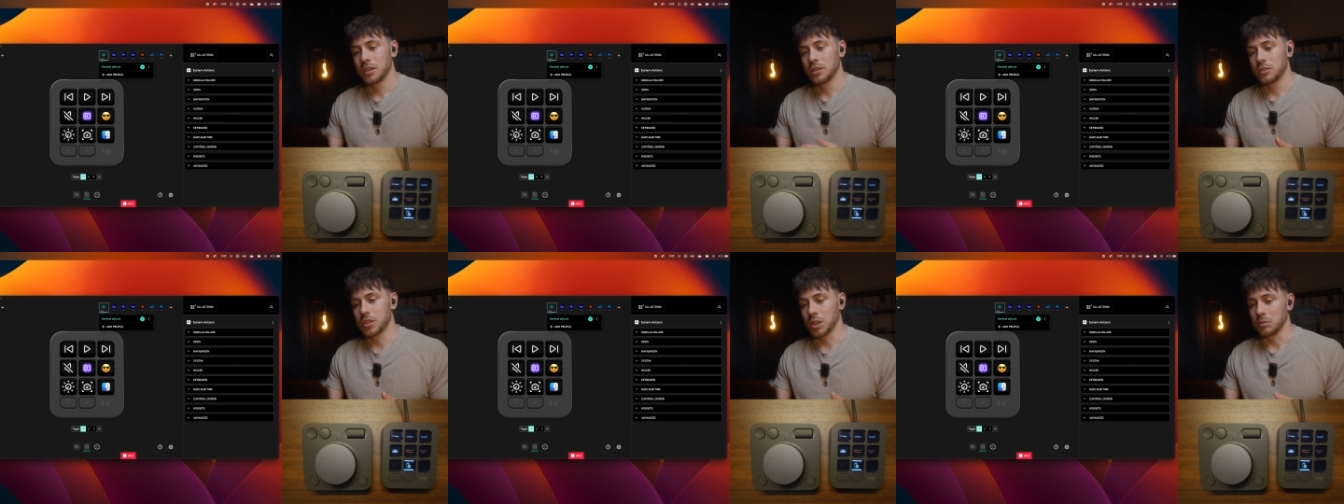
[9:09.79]

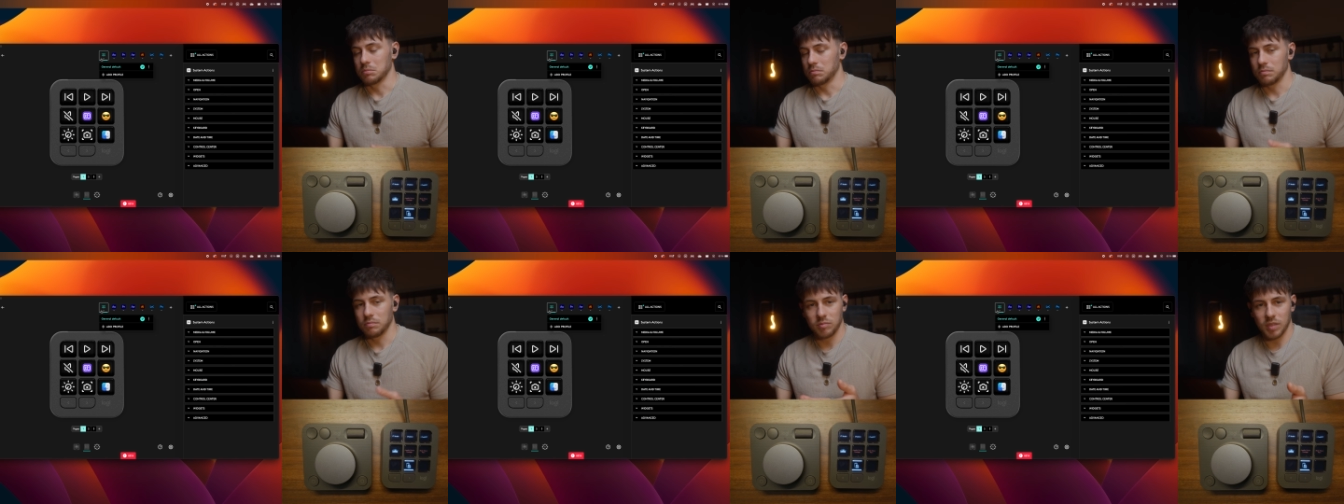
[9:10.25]
So
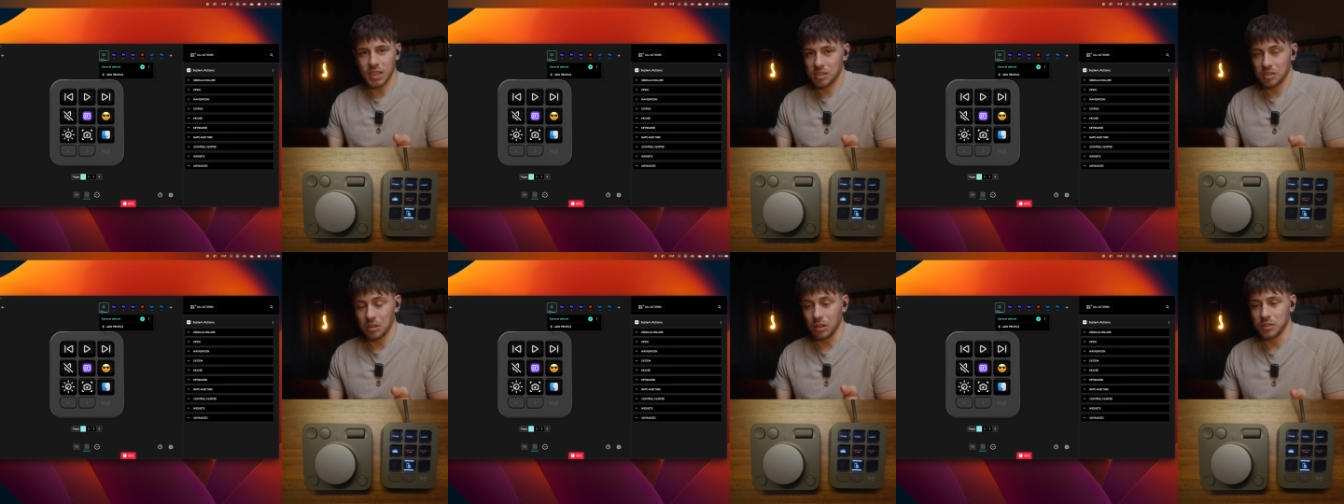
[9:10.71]

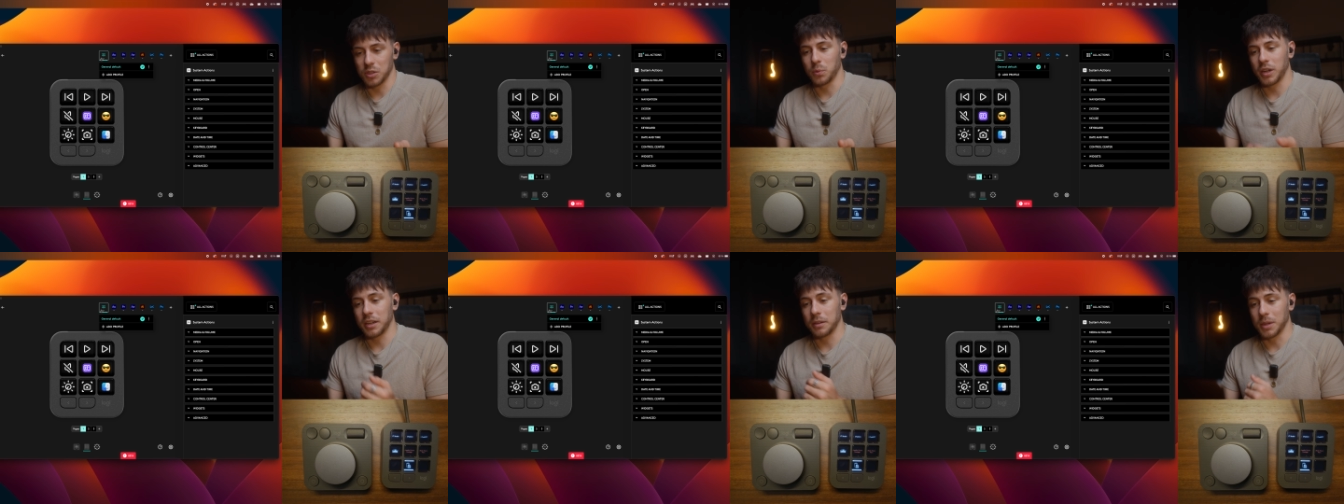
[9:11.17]
that's also
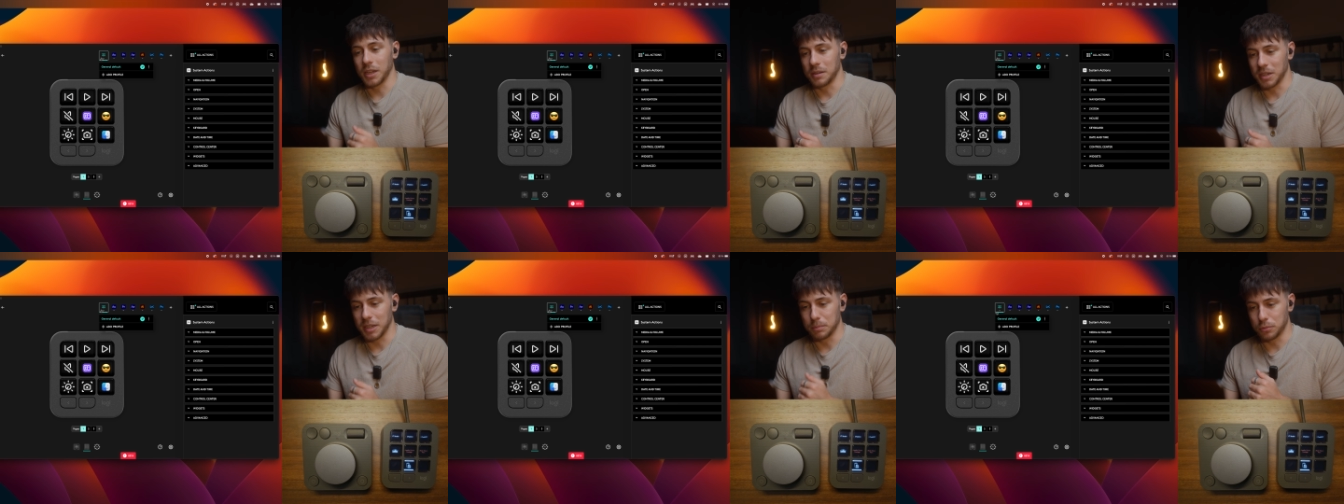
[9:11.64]
when I'm in
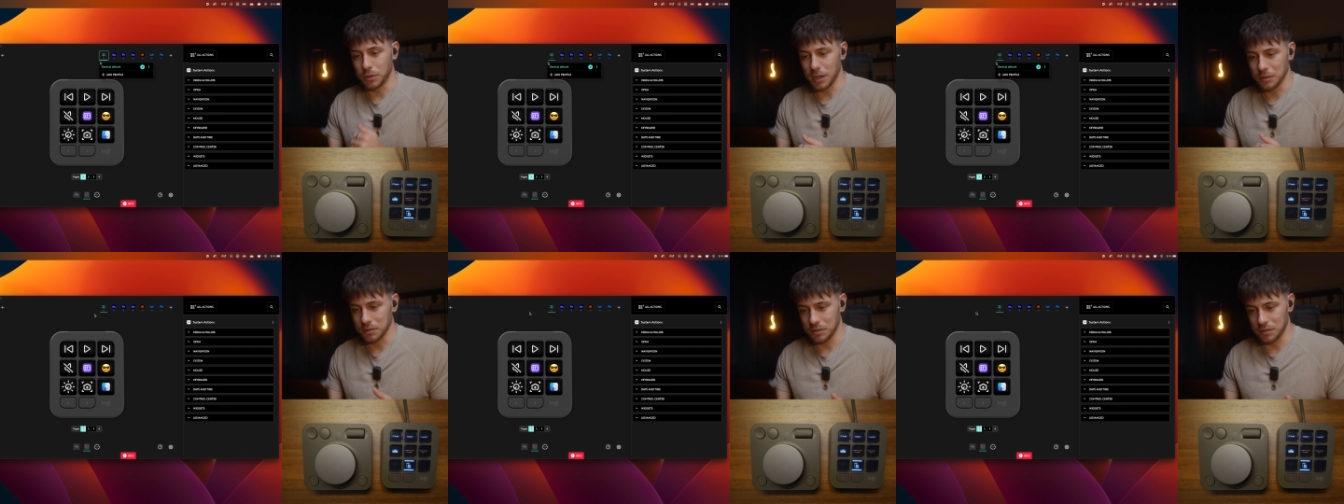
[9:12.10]
my
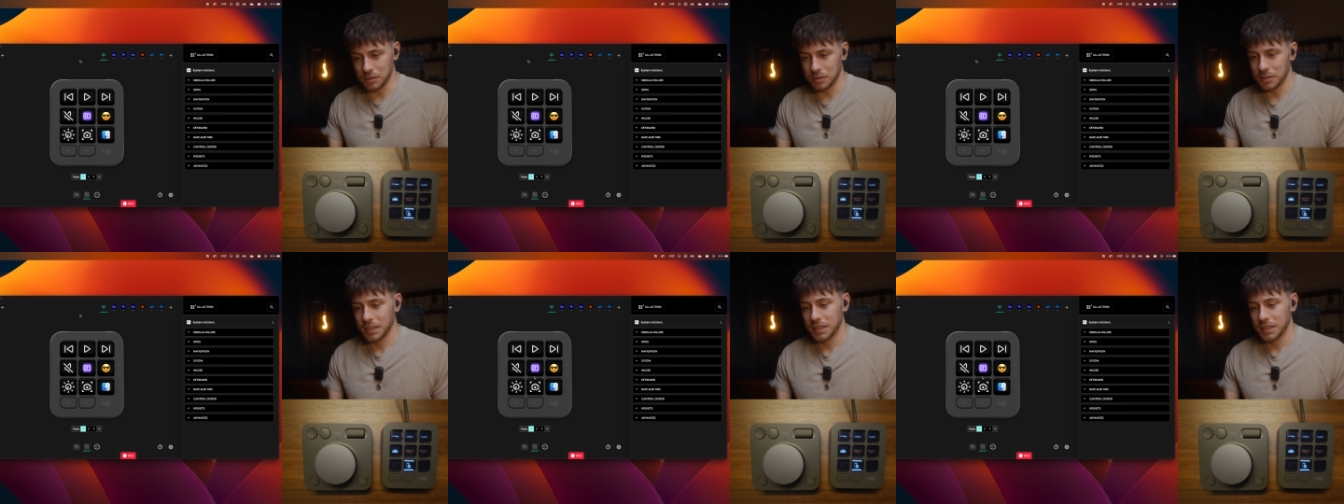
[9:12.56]
browser.